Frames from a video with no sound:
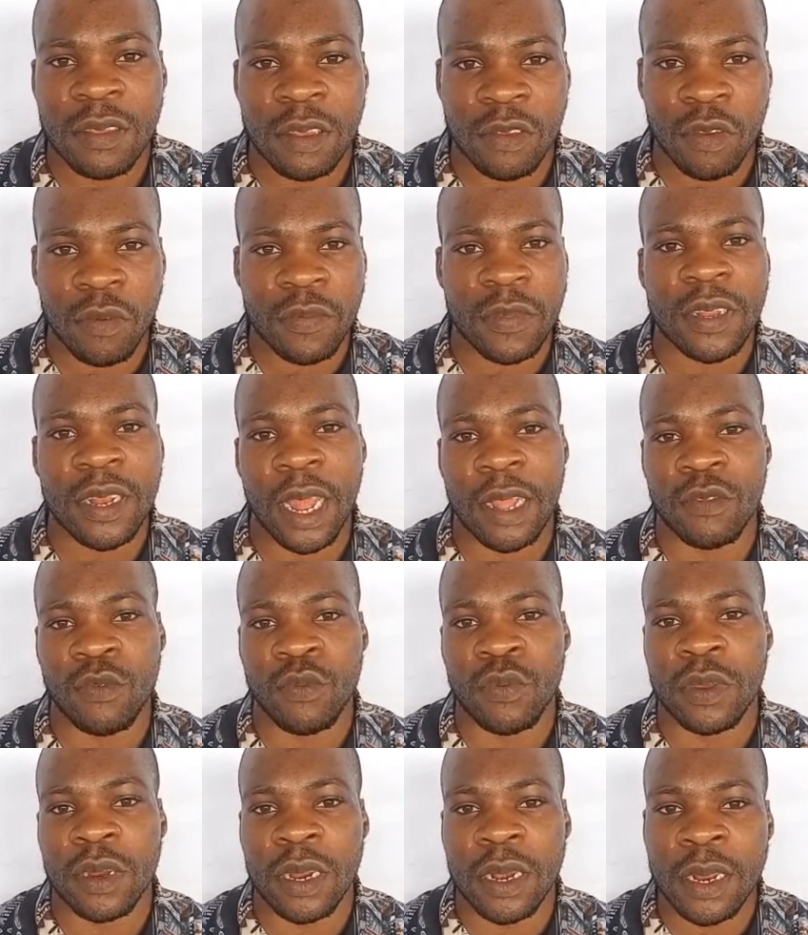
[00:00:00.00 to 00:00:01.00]
is something that
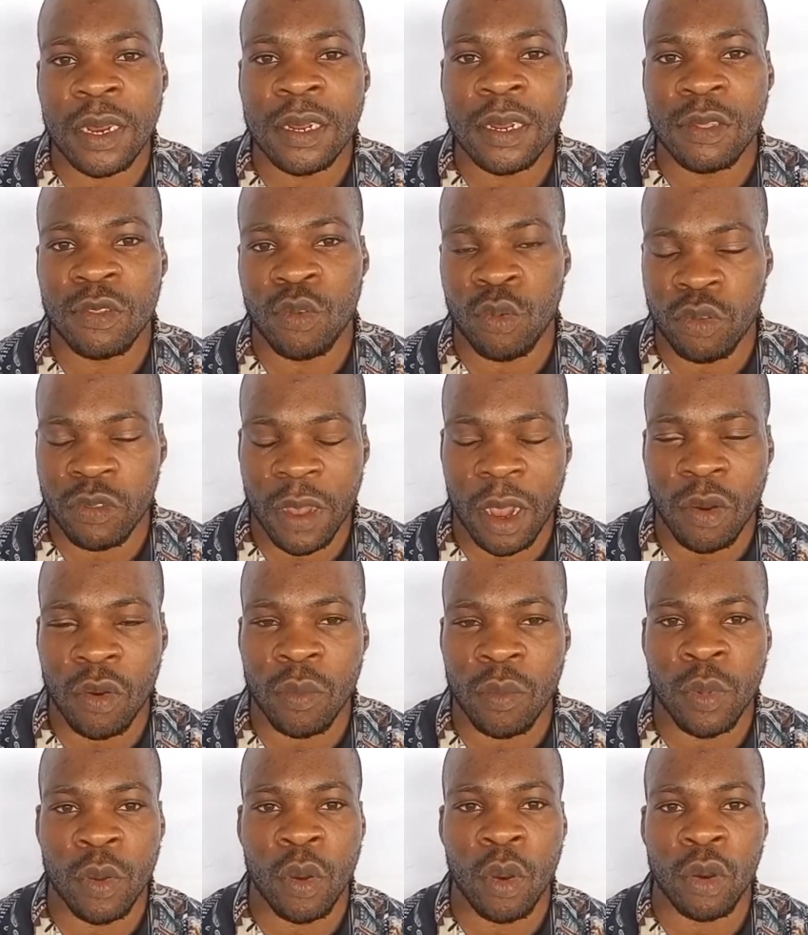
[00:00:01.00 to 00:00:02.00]
we really need to tackle,
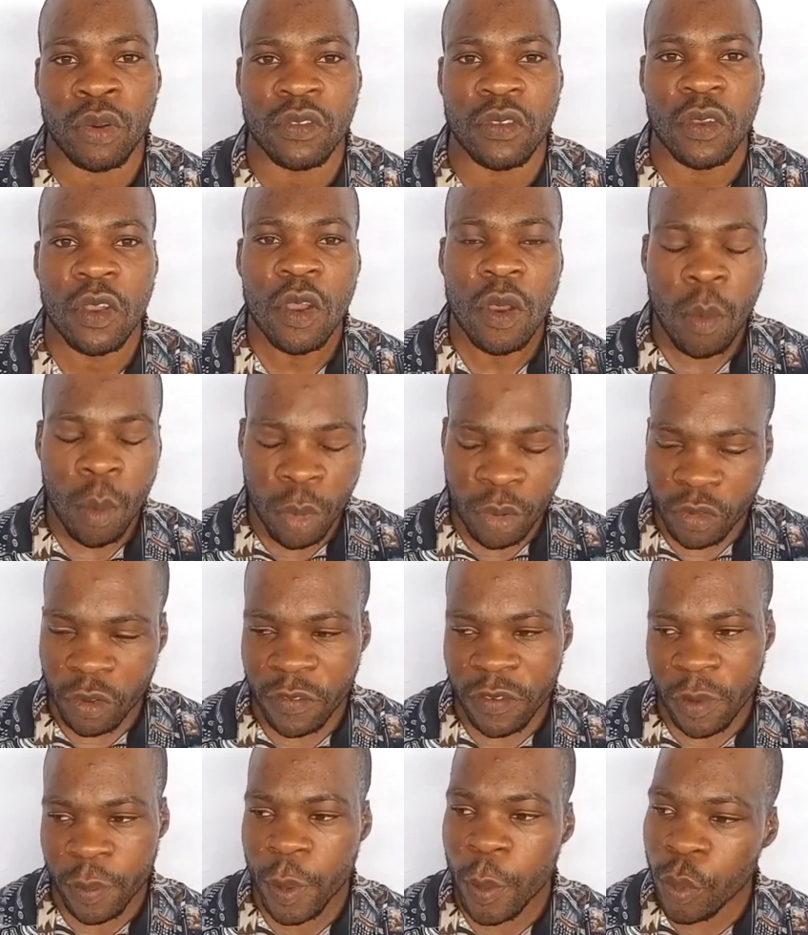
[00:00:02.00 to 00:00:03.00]
because most of
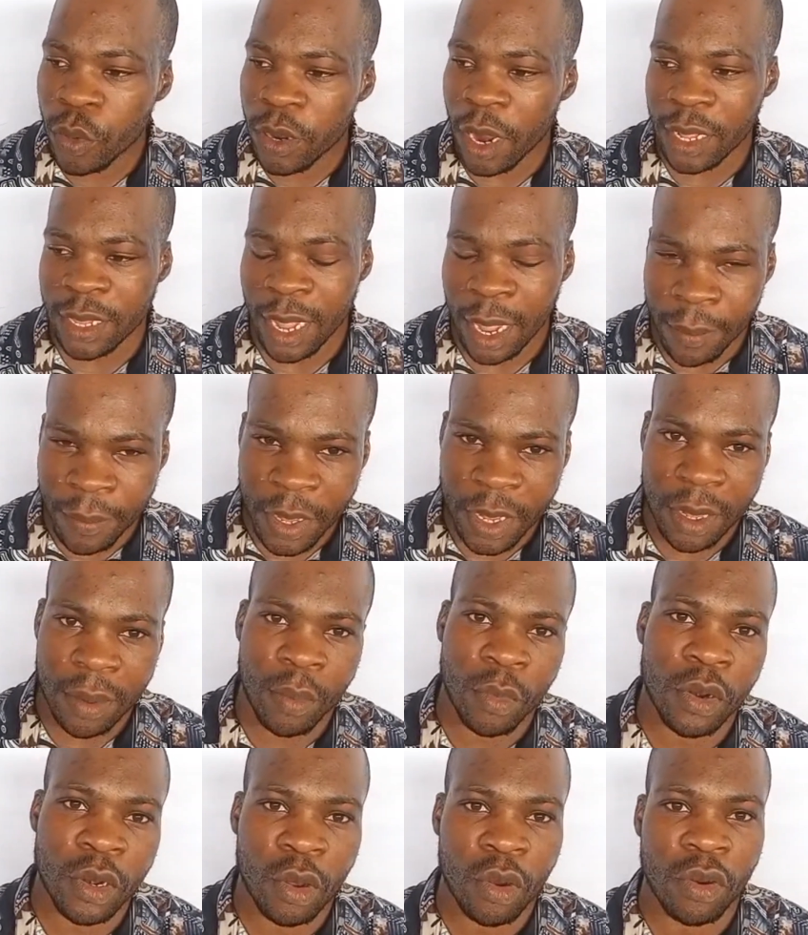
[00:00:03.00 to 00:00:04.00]
the people that are making
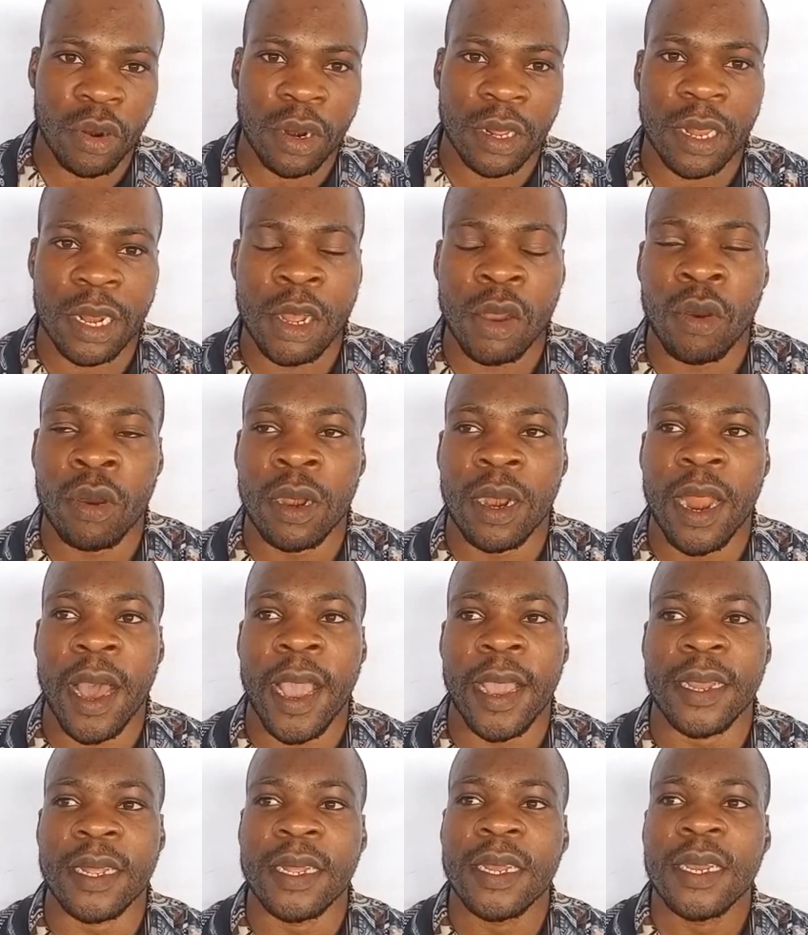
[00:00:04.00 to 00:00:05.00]
money currently
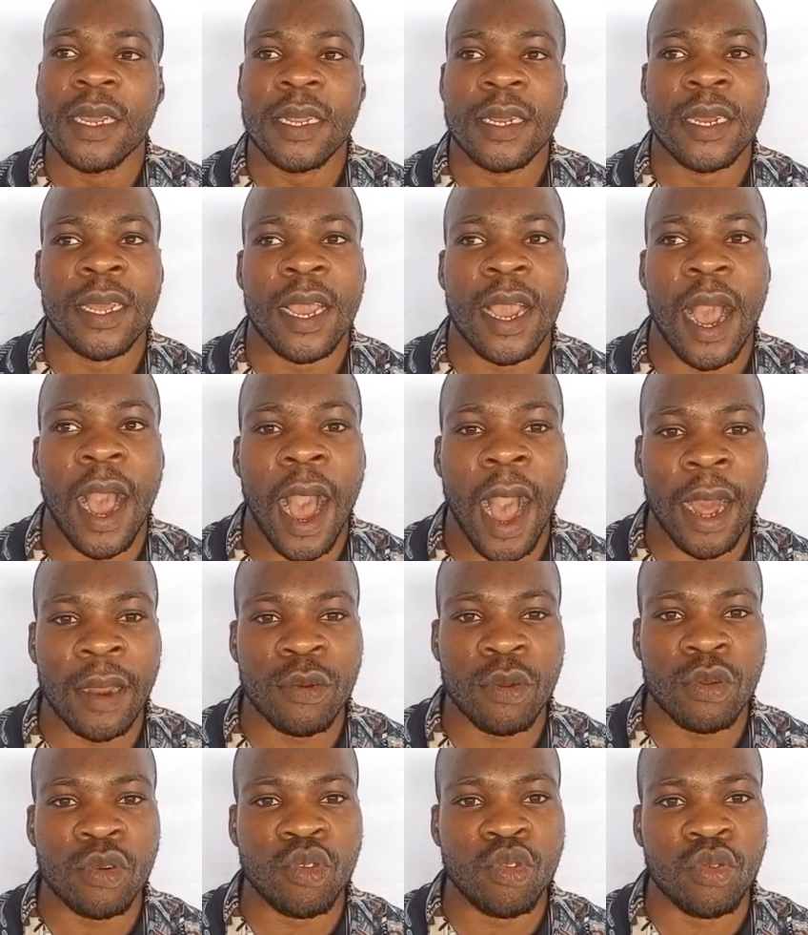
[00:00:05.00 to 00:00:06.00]
online, they are
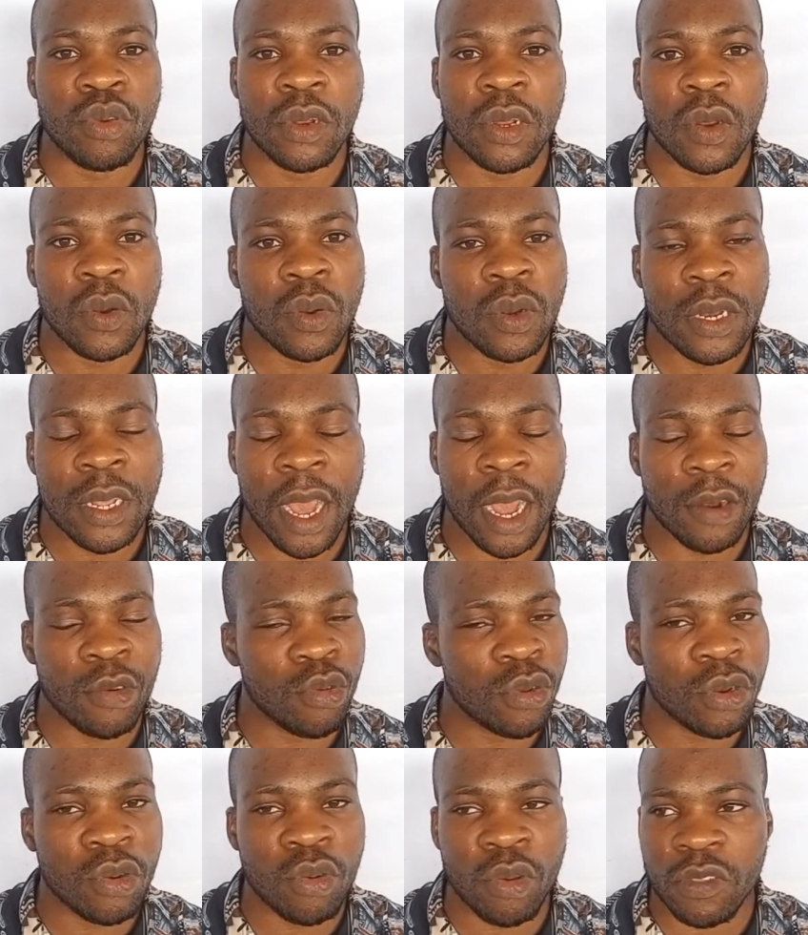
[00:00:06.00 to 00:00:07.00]
not doing. They are
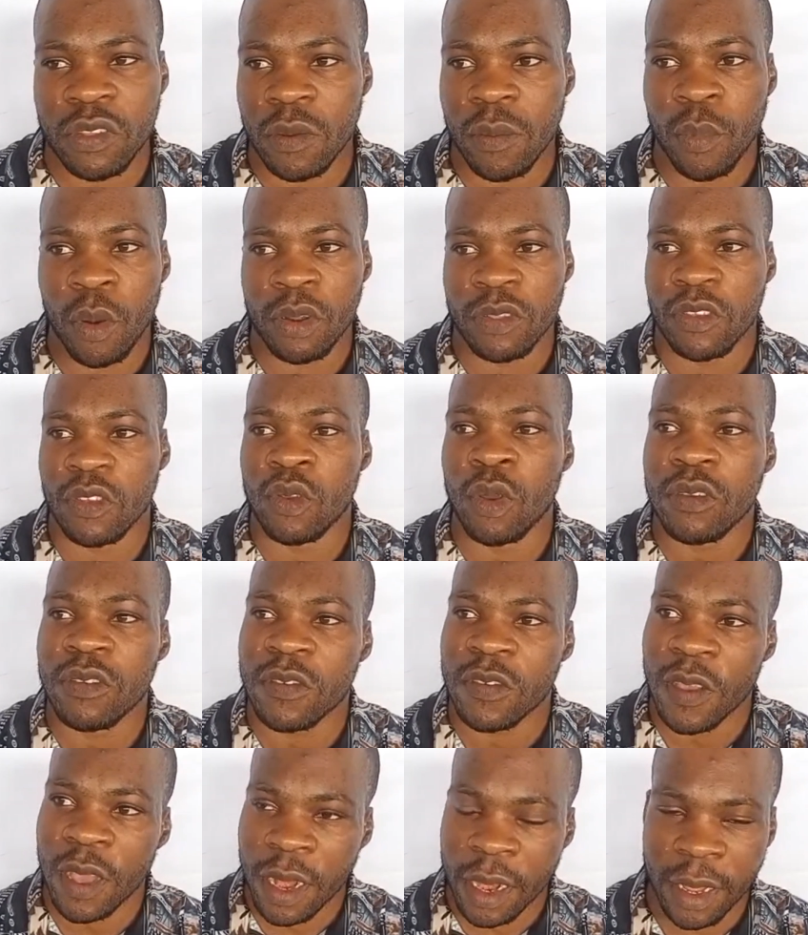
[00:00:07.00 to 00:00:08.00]
doing nothing but just
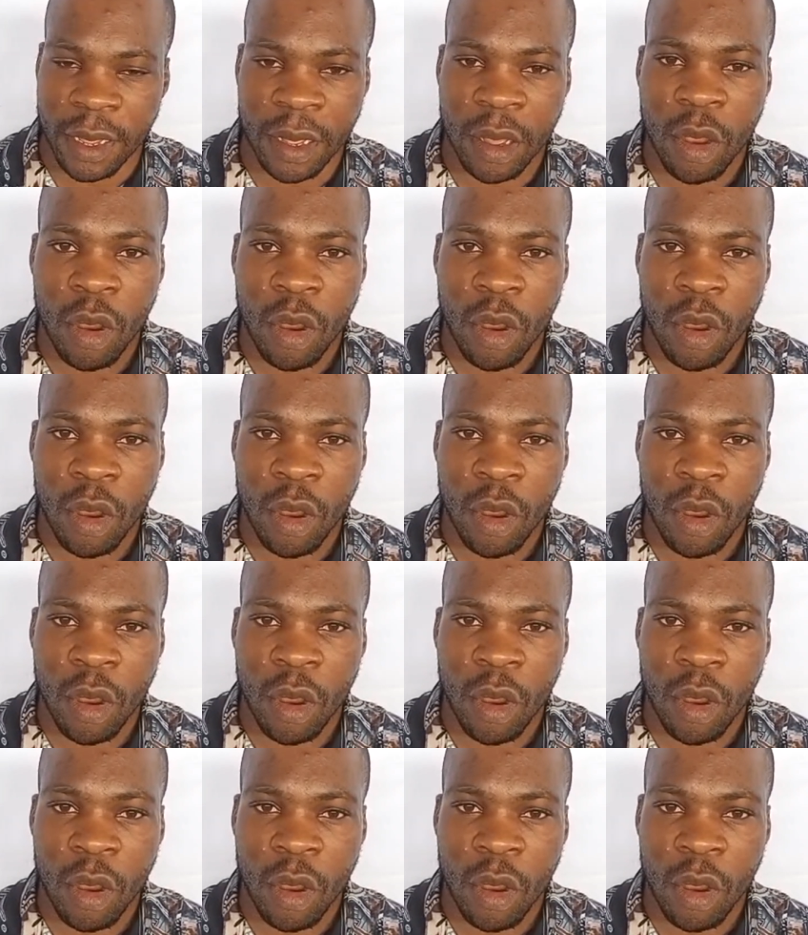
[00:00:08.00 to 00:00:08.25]
selling.